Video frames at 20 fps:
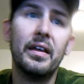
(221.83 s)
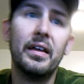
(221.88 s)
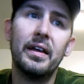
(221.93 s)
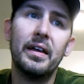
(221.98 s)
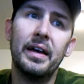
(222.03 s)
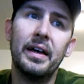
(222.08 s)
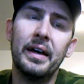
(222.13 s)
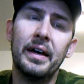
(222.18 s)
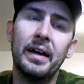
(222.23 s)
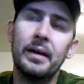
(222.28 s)

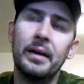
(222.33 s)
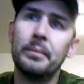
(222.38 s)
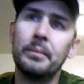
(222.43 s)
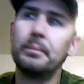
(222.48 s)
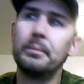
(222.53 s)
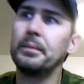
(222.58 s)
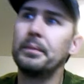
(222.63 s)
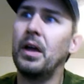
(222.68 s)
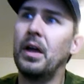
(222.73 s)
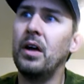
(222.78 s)

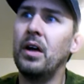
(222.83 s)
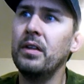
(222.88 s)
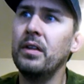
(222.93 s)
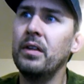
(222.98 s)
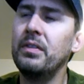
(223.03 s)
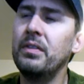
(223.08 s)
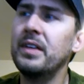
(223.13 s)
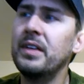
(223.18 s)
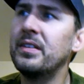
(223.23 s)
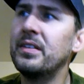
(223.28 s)
All of
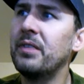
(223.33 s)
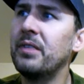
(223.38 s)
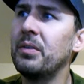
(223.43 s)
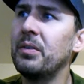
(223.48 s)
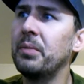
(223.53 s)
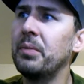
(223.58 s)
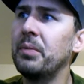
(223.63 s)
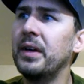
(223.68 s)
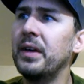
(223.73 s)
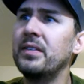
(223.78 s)
these different
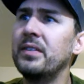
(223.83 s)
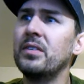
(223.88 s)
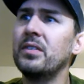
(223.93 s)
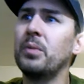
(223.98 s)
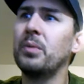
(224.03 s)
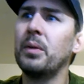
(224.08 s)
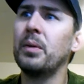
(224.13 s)
places were